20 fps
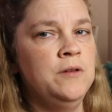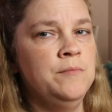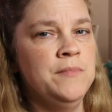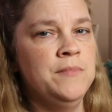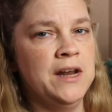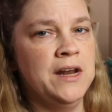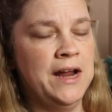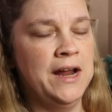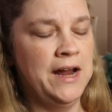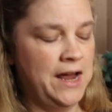
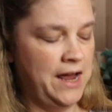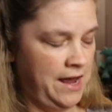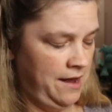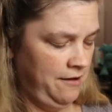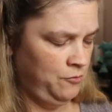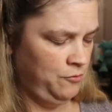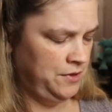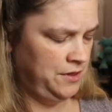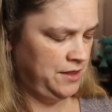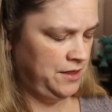I have
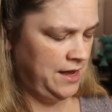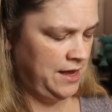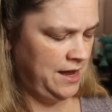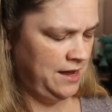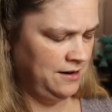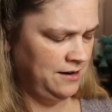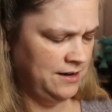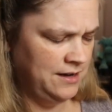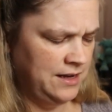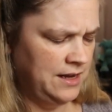with that
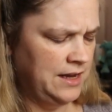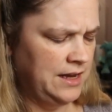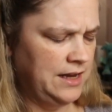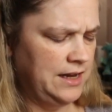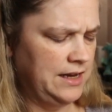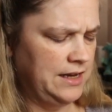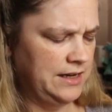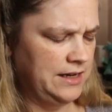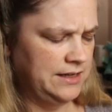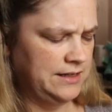
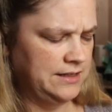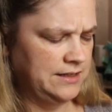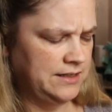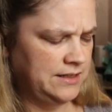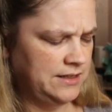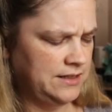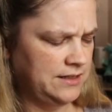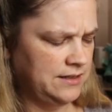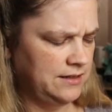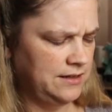is
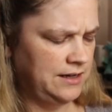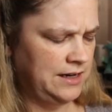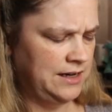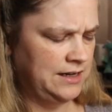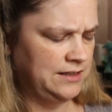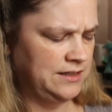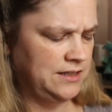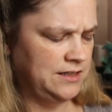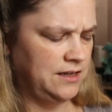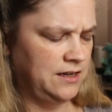
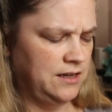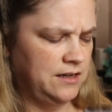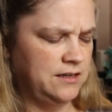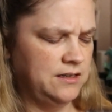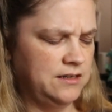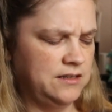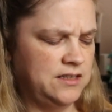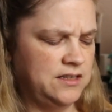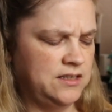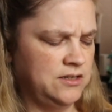it's
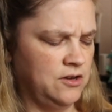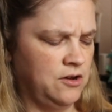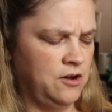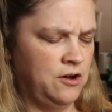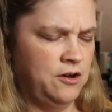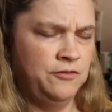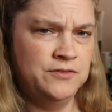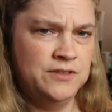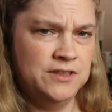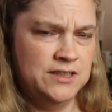
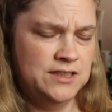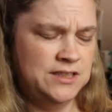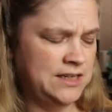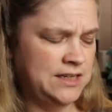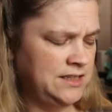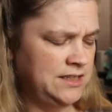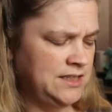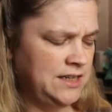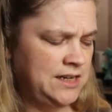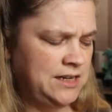soft
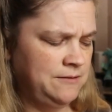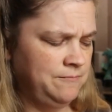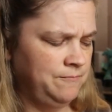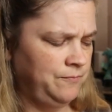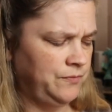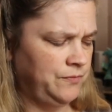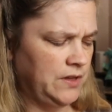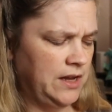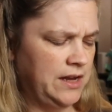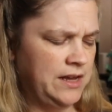density
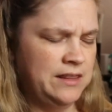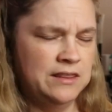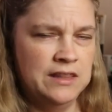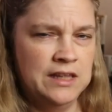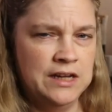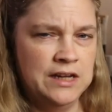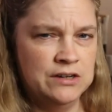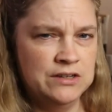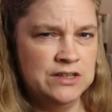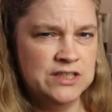and
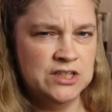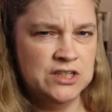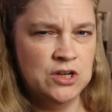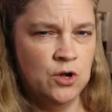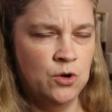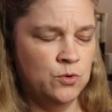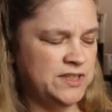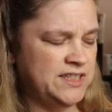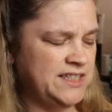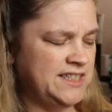there is no
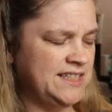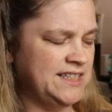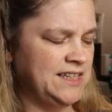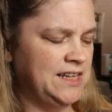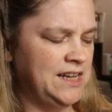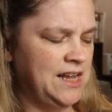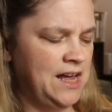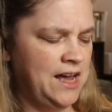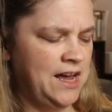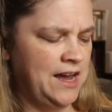
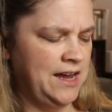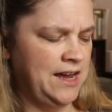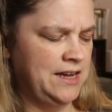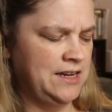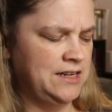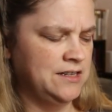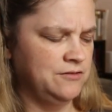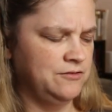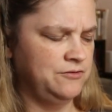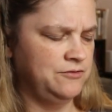slide
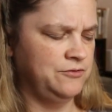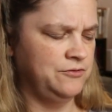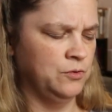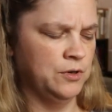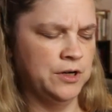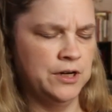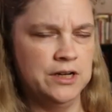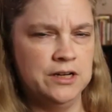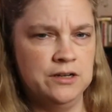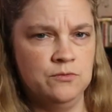for
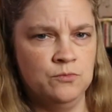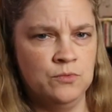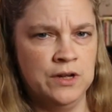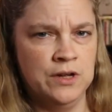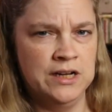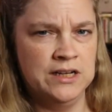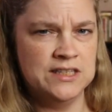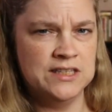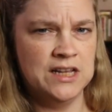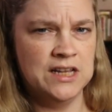it when
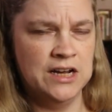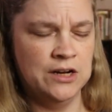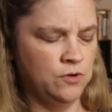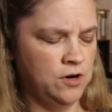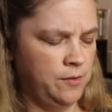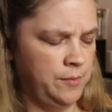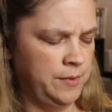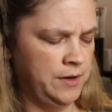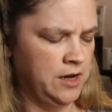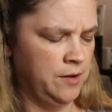it's like
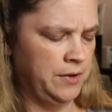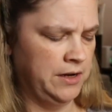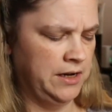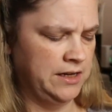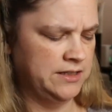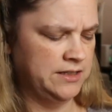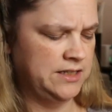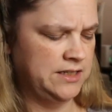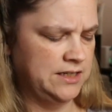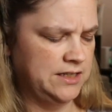rubbing up
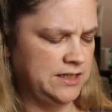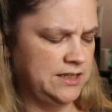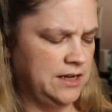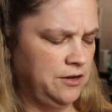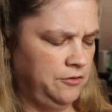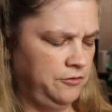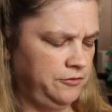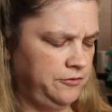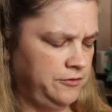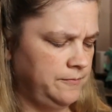against
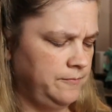itself.